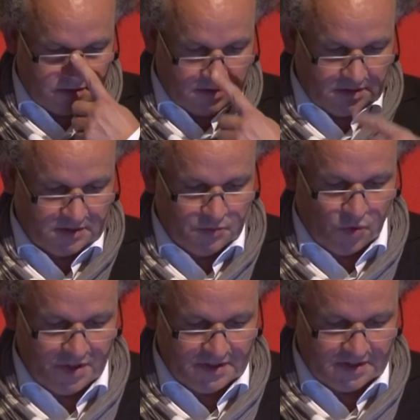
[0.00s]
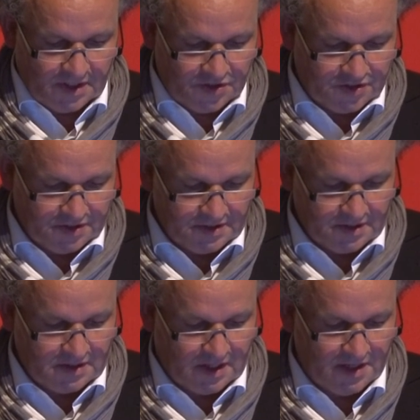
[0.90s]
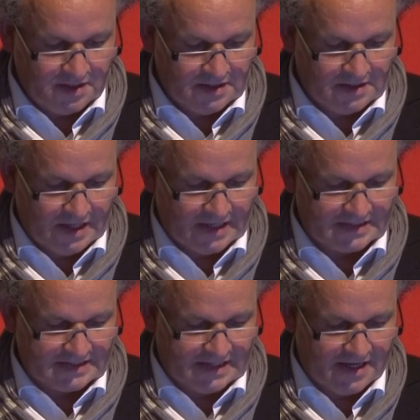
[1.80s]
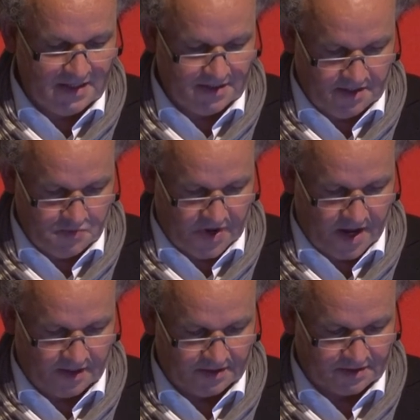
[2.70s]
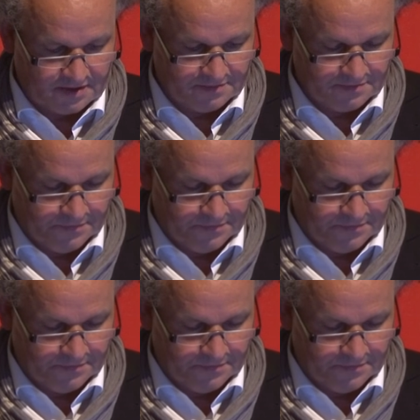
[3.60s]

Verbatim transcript: This morning session is entitled Scaled Impacts